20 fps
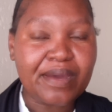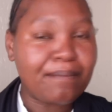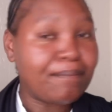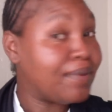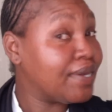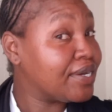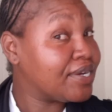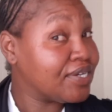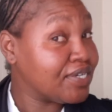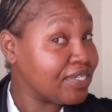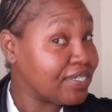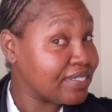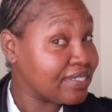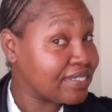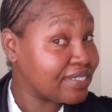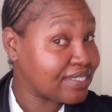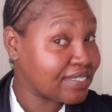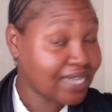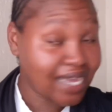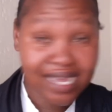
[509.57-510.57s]
Because
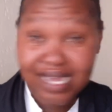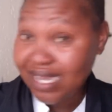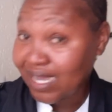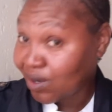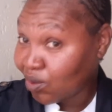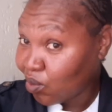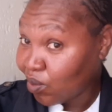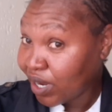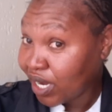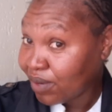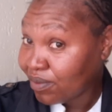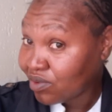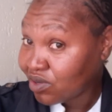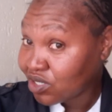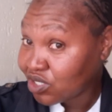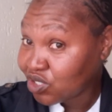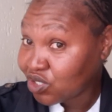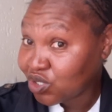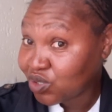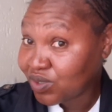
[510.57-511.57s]
what are we
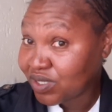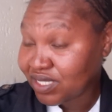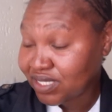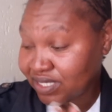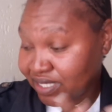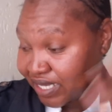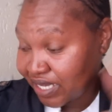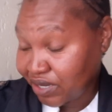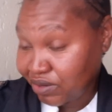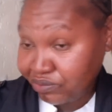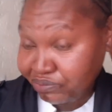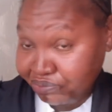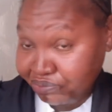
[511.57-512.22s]
going to do with this hair?